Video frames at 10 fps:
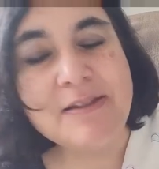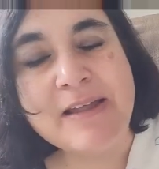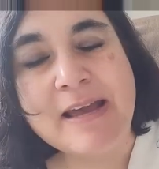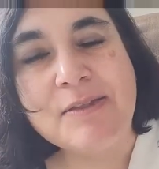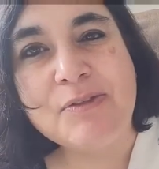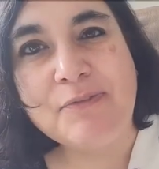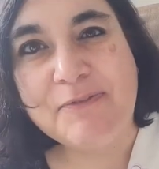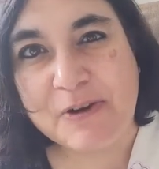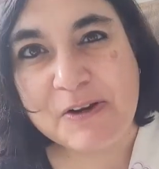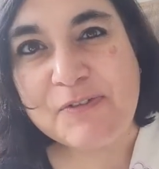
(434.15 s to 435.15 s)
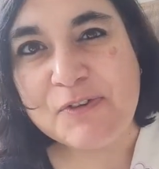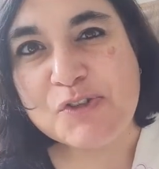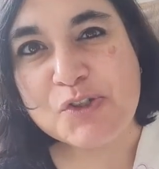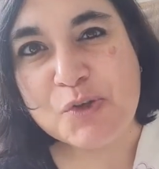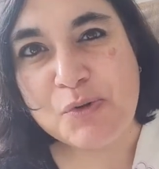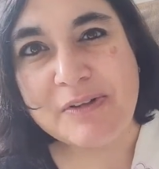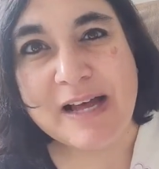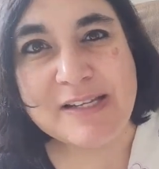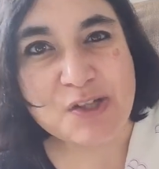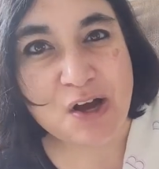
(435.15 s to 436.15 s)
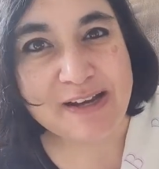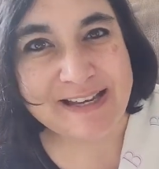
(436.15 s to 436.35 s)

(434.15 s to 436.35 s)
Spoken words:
like the very first school I taught